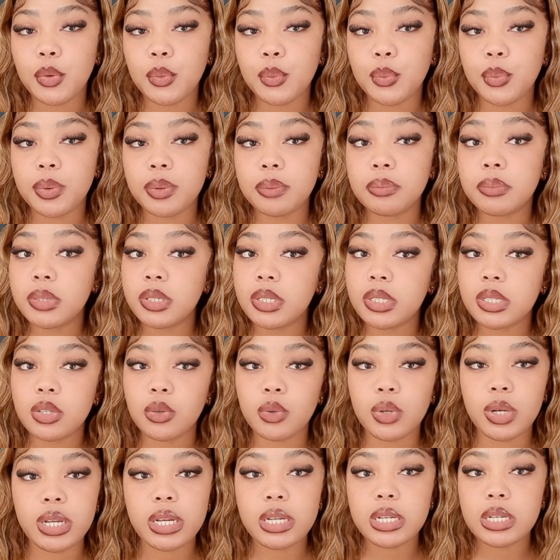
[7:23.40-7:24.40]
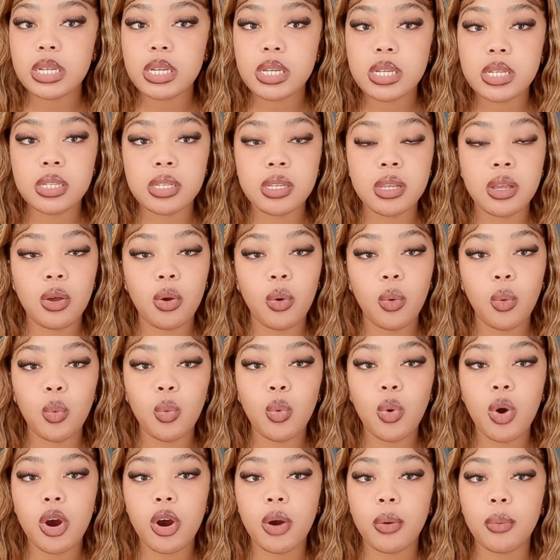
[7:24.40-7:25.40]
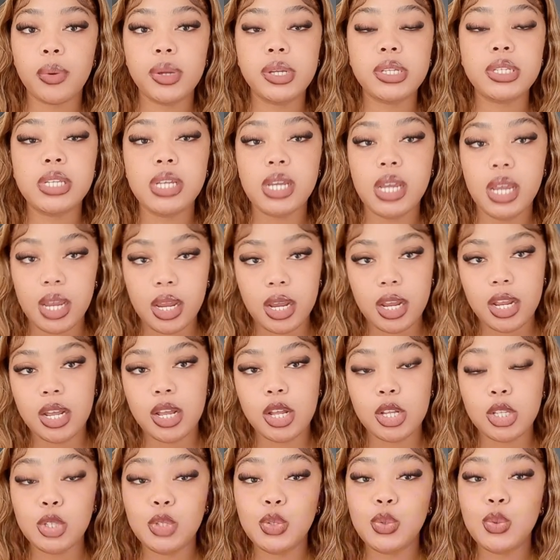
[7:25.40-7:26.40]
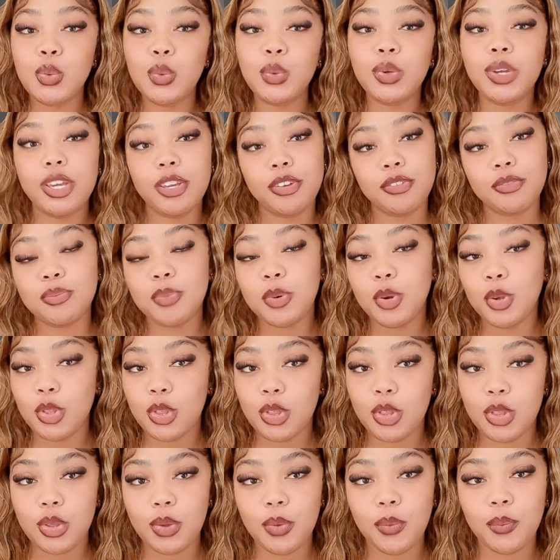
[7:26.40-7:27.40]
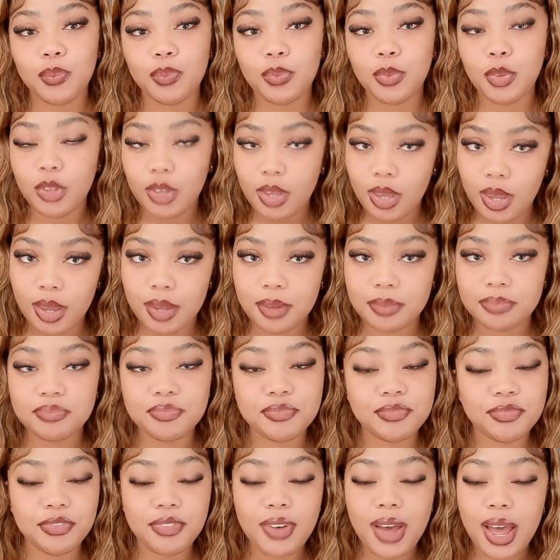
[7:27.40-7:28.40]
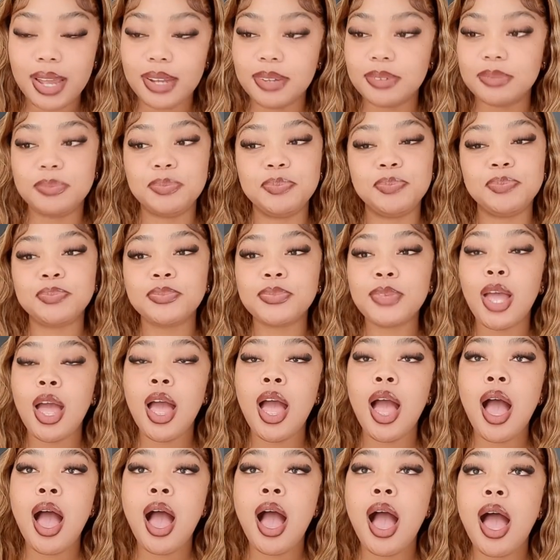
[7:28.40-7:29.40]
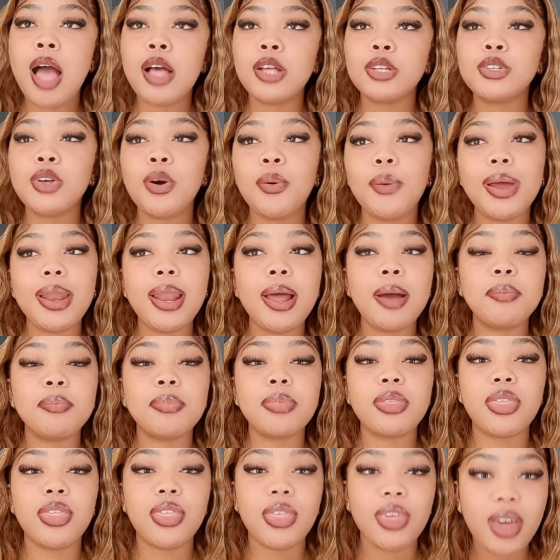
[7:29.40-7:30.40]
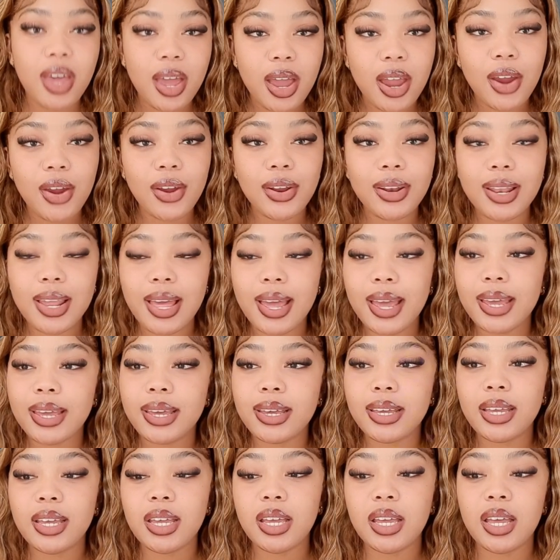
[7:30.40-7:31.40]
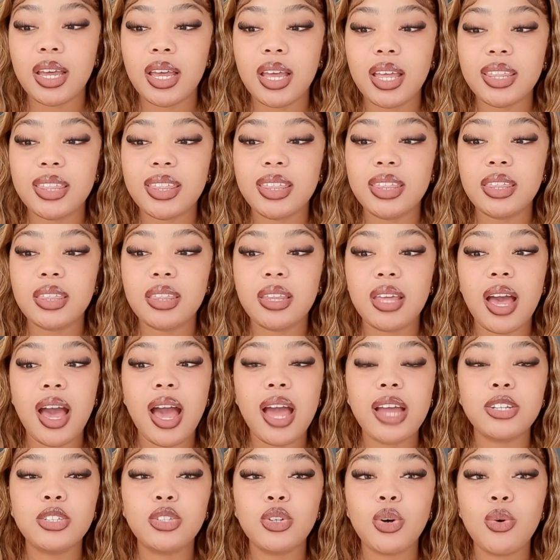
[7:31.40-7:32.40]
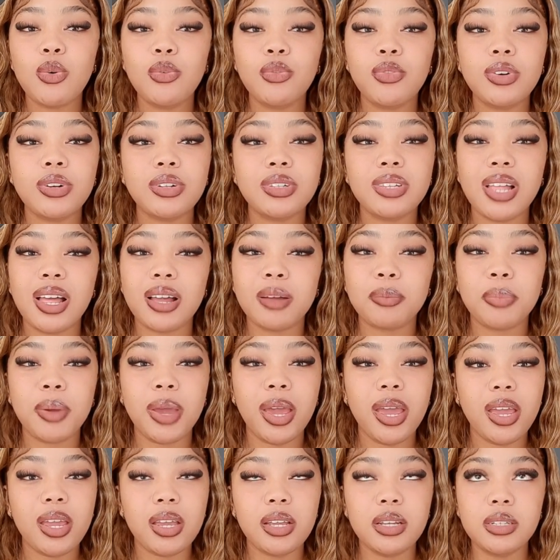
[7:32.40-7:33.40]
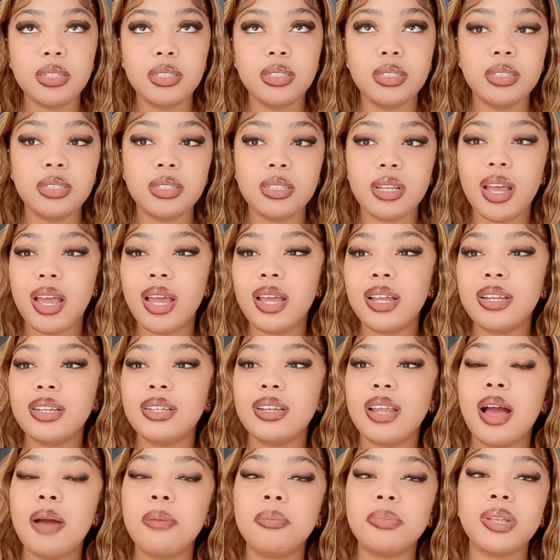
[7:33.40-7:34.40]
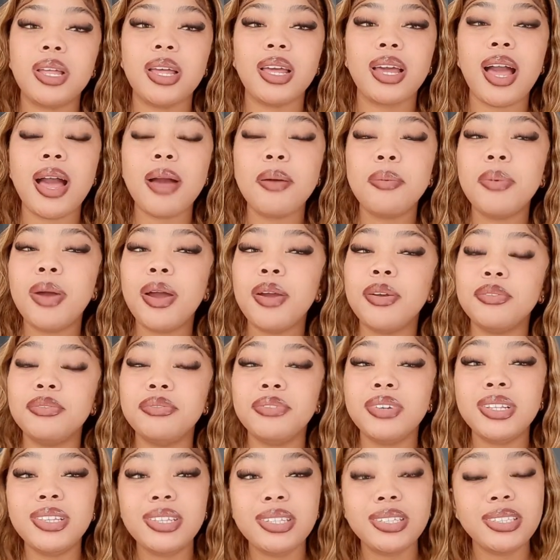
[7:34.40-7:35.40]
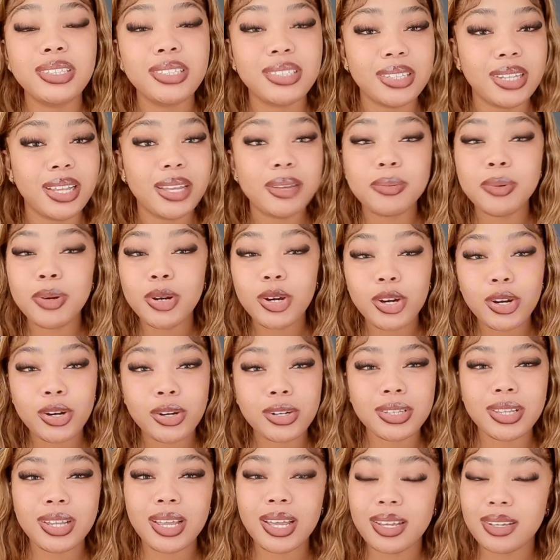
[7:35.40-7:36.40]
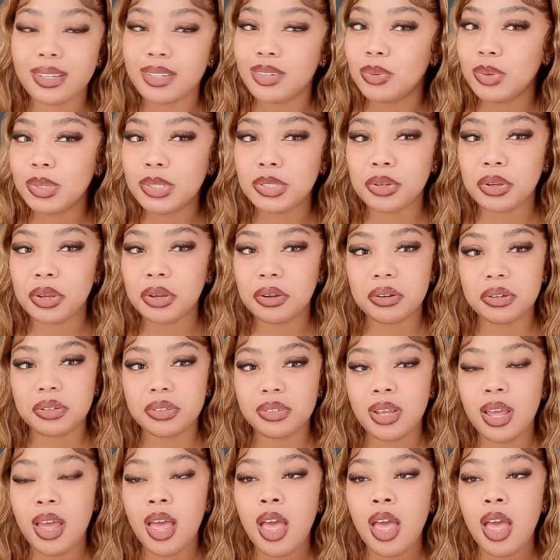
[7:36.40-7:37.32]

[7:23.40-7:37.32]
women or ladies who are waiting to give birth. Okay, fine. So when I'm there, like I don't feel like pains, and I'm like, am I really in labor? Like, what's going on?